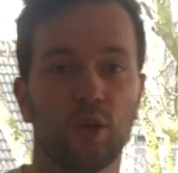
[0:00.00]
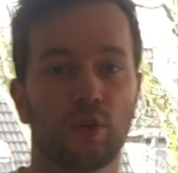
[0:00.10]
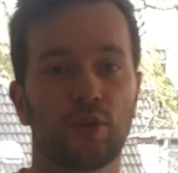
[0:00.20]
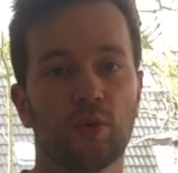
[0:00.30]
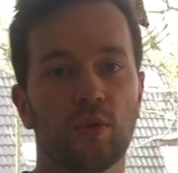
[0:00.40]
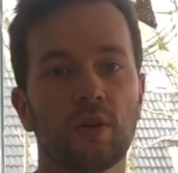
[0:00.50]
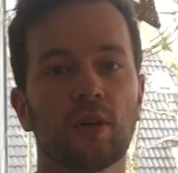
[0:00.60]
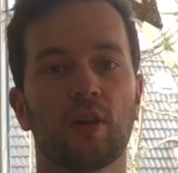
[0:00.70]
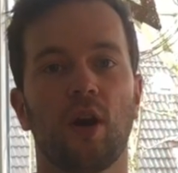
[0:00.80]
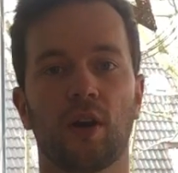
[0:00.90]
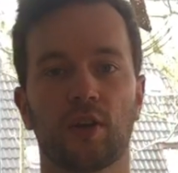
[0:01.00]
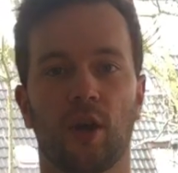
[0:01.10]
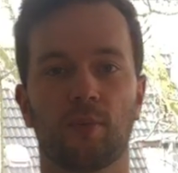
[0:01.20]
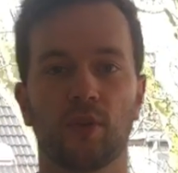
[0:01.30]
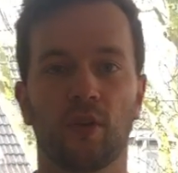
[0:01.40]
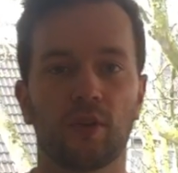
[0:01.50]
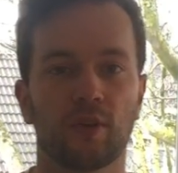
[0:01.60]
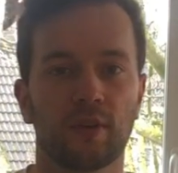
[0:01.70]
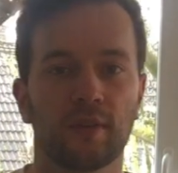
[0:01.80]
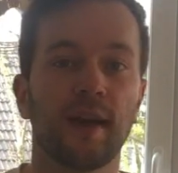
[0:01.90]
you would do on a top turn,
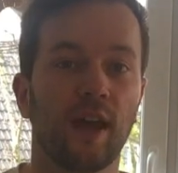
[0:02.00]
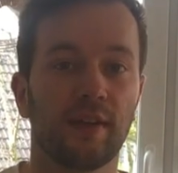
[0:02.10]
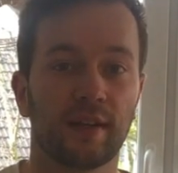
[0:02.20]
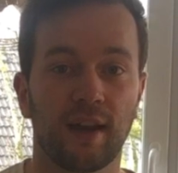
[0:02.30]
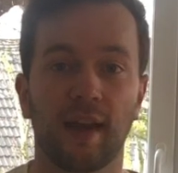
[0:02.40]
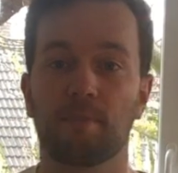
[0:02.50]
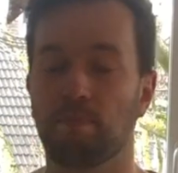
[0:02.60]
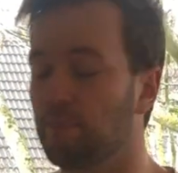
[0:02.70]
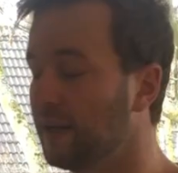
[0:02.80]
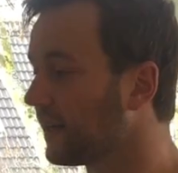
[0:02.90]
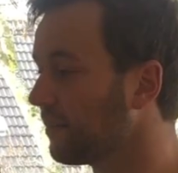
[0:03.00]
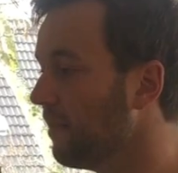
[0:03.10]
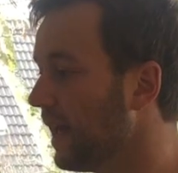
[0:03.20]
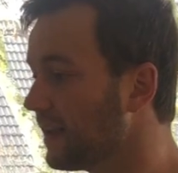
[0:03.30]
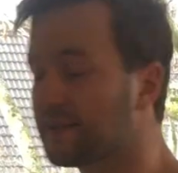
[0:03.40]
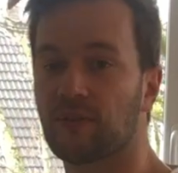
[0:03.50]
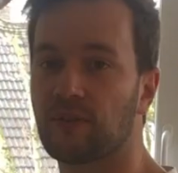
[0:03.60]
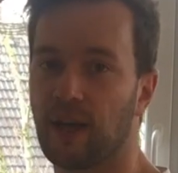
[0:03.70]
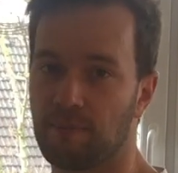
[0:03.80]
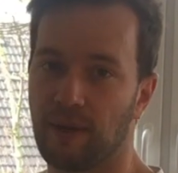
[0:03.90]
having like big massive
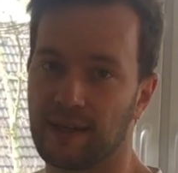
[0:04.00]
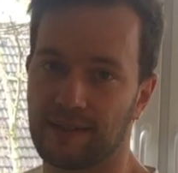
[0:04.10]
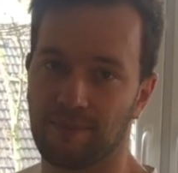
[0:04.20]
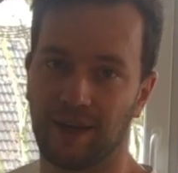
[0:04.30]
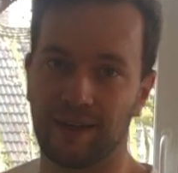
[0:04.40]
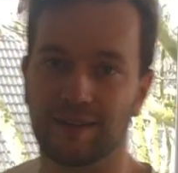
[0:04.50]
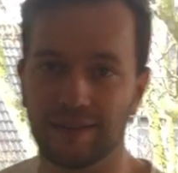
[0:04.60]
cutbacks in mind.